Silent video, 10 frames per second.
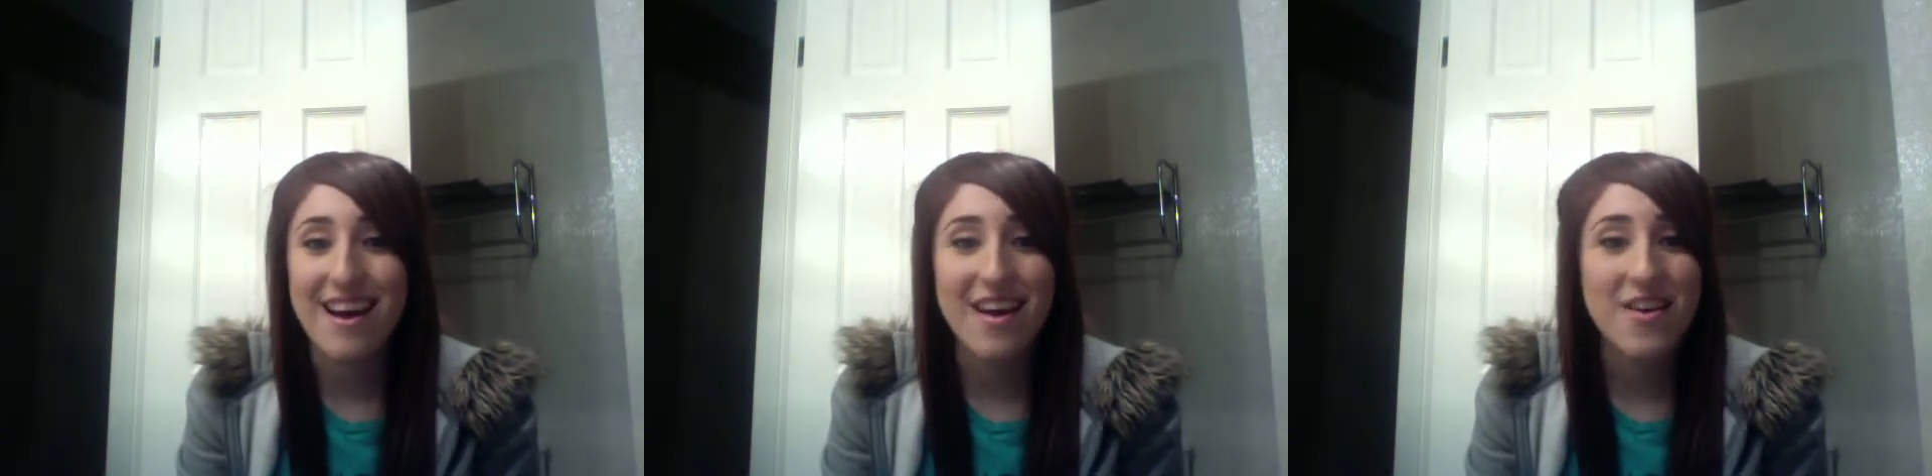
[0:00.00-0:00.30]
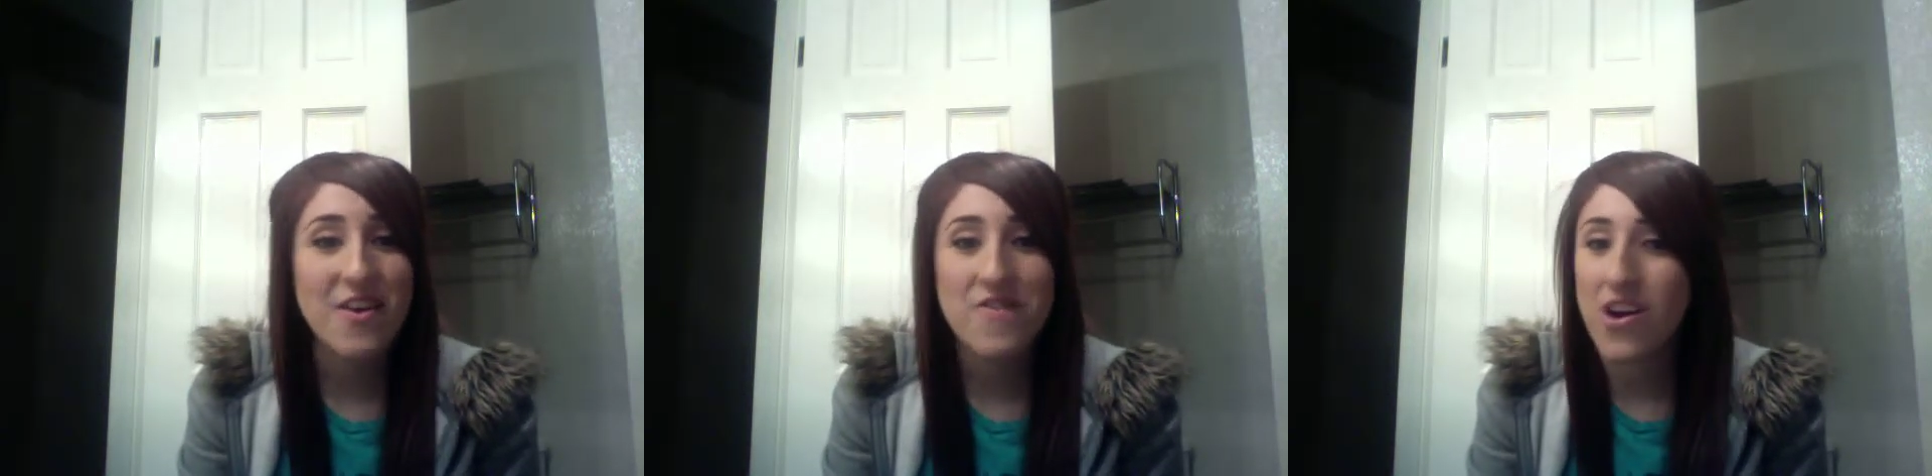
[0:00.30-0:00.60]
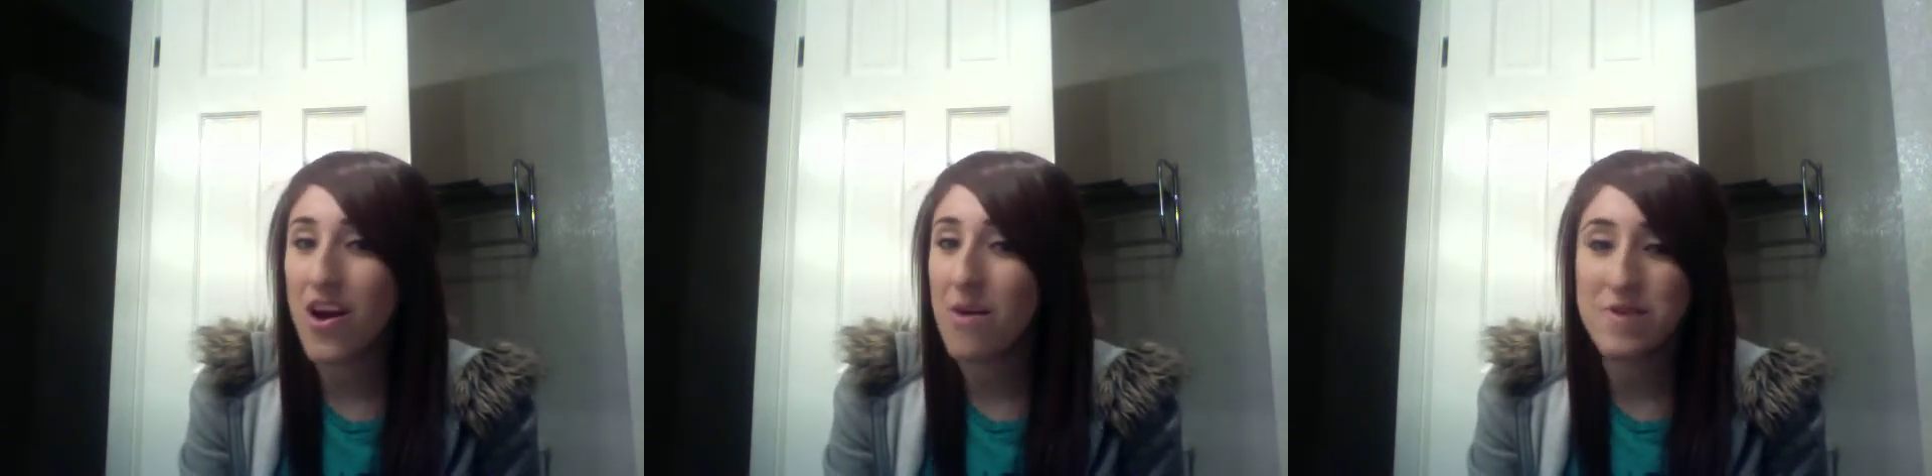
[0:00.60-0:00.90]
I have
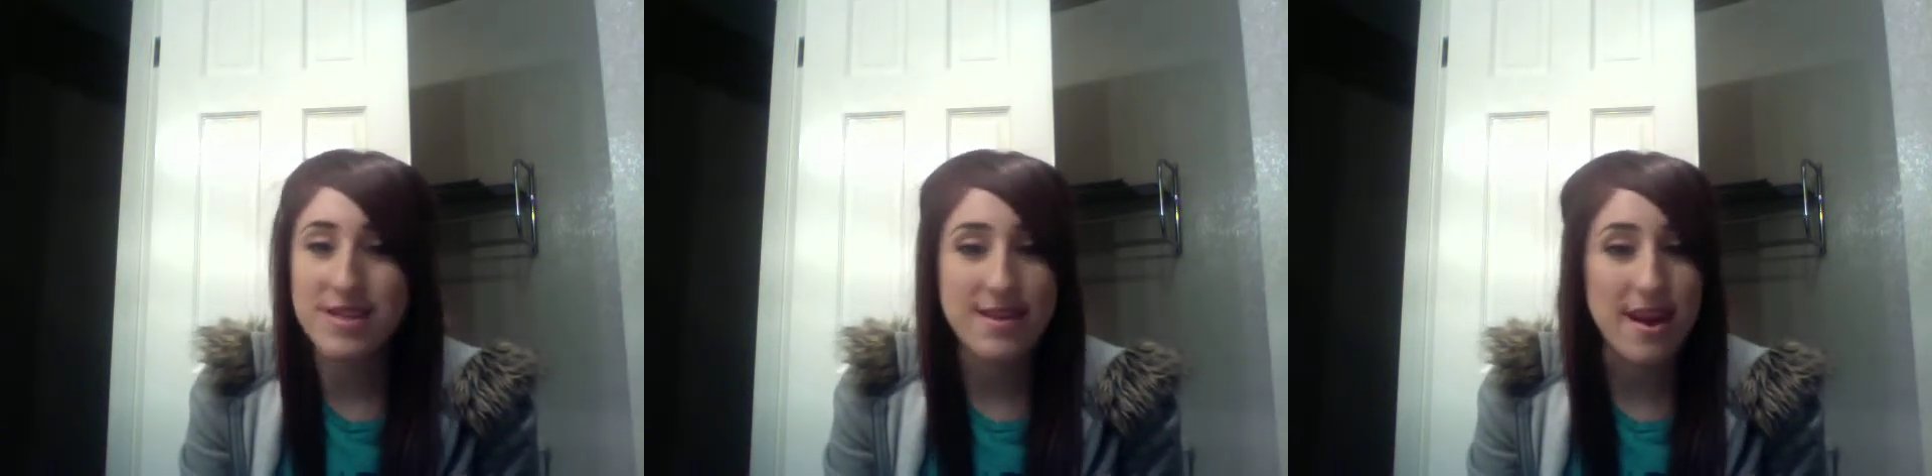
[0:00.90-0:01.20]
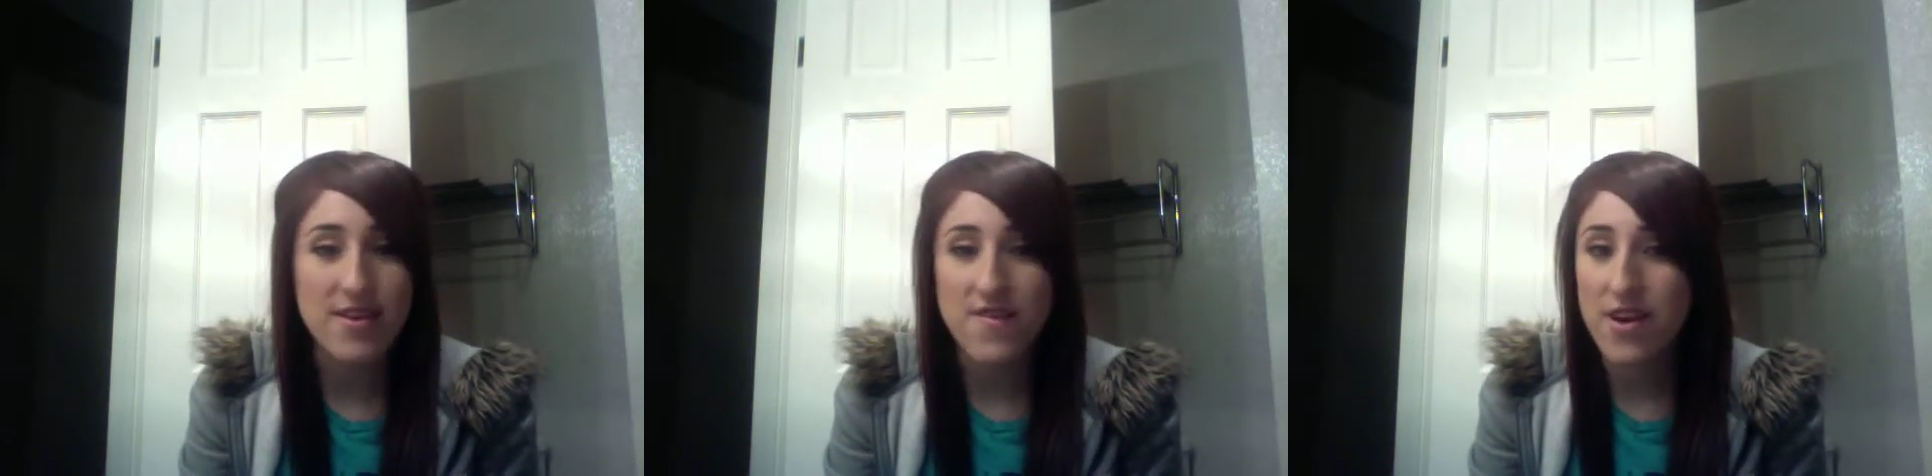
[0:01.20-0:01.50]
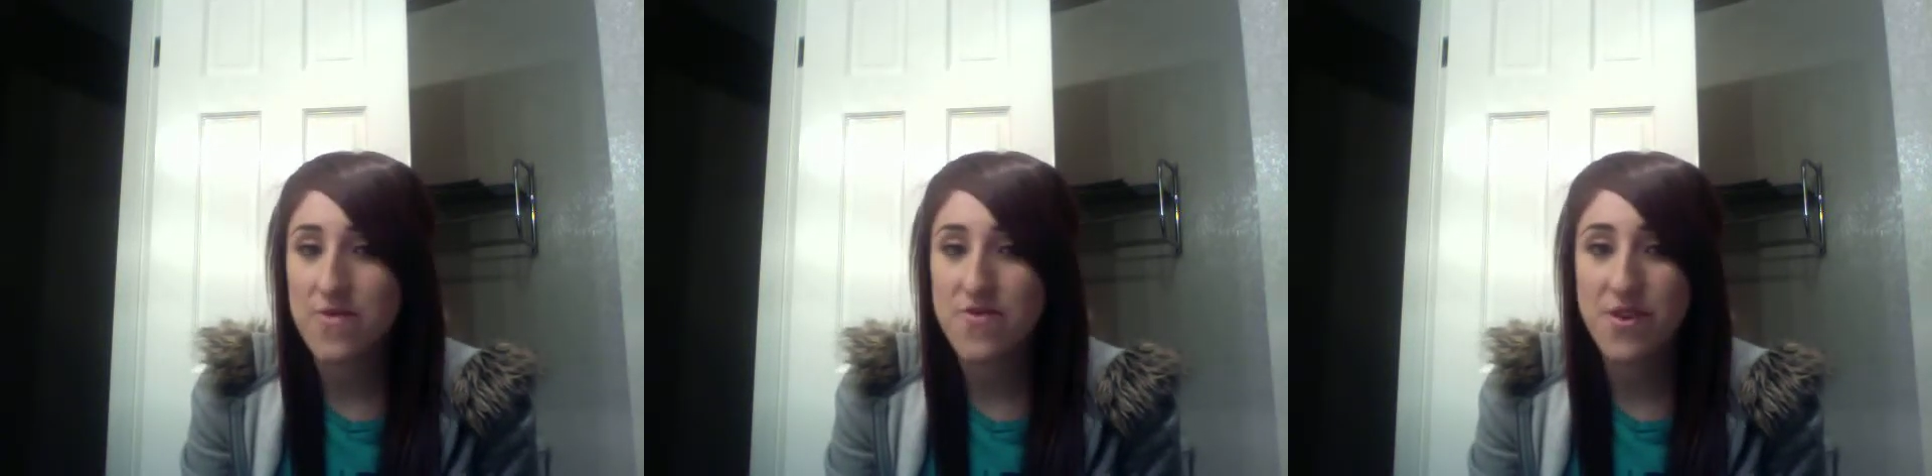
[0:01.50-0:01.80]
not been
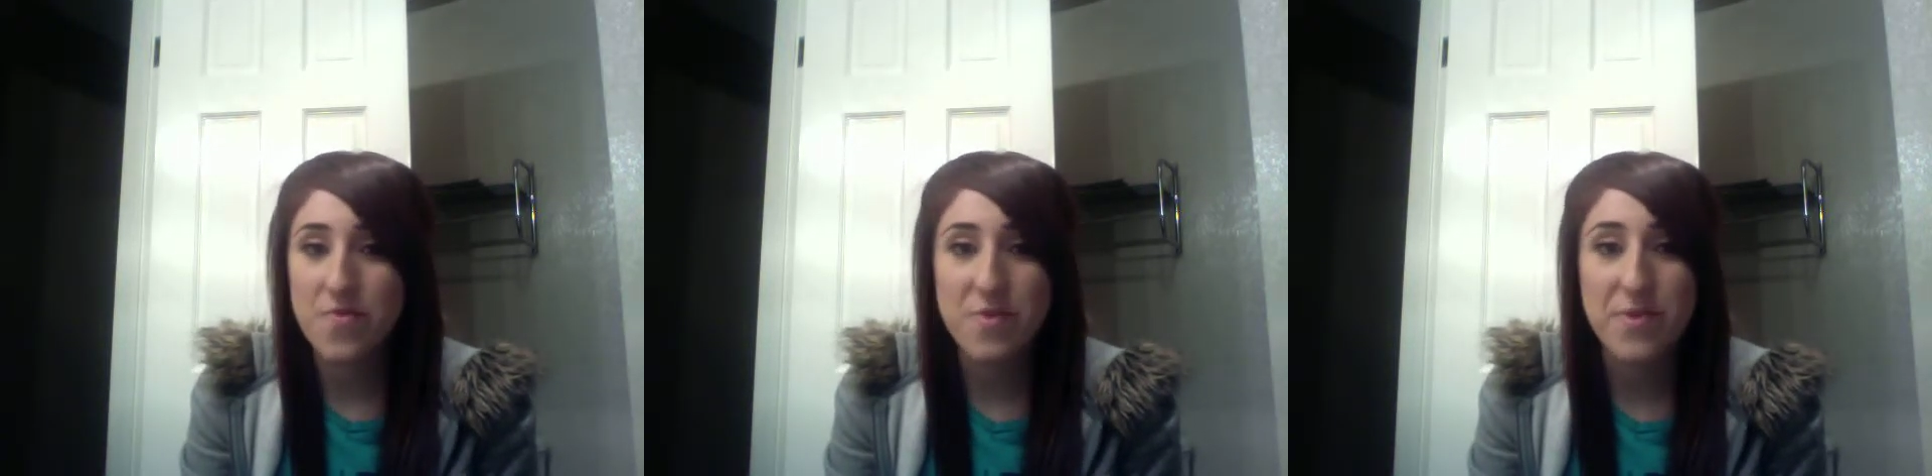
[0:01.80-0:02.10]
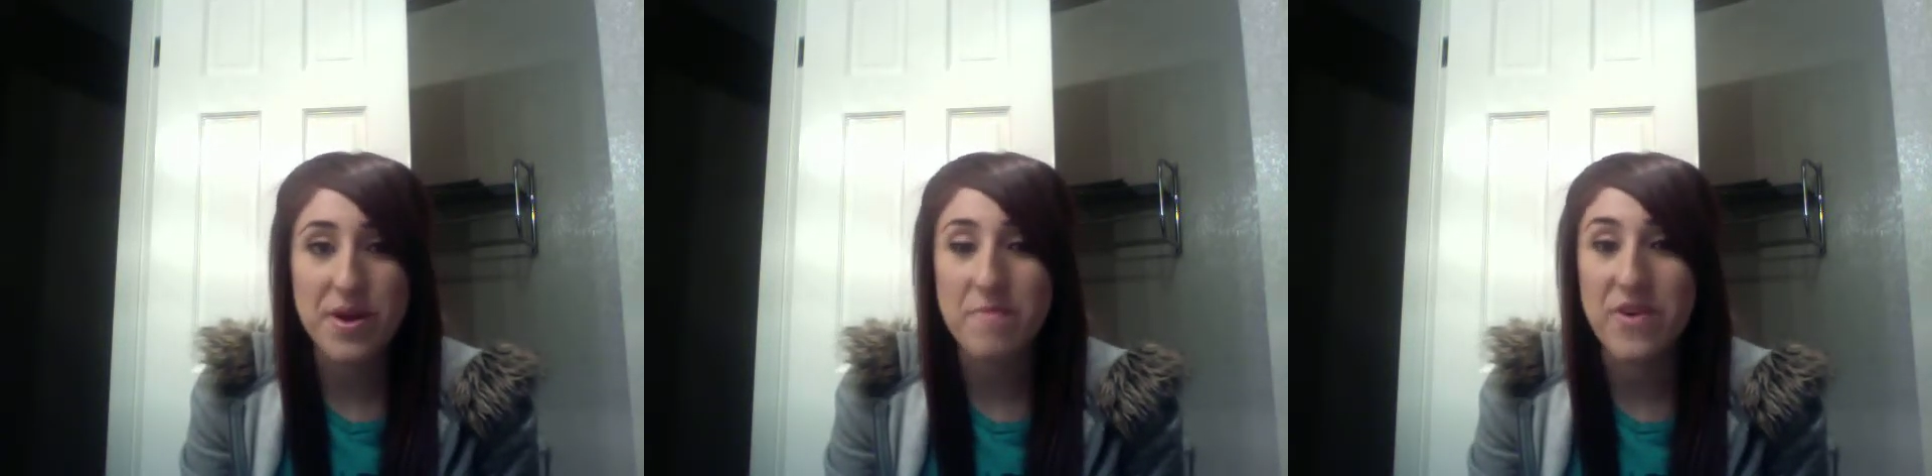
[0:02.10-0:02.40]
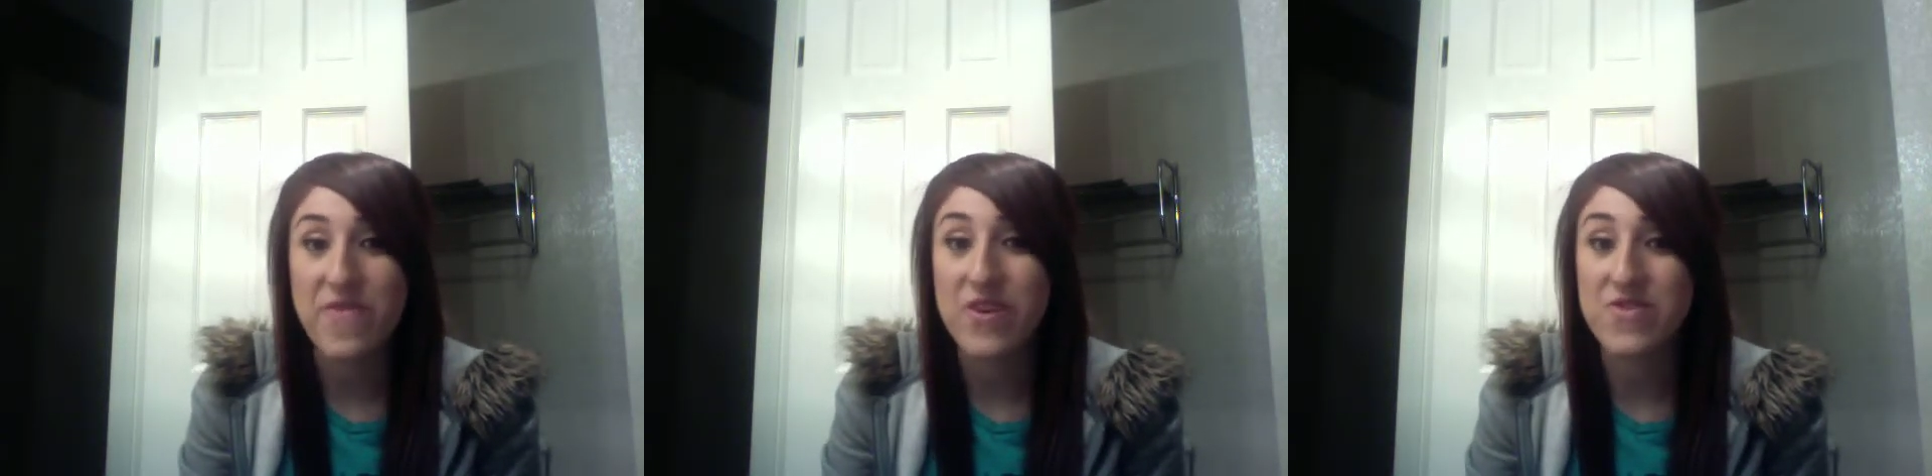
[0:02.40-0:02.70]
satisfied with them. They make my face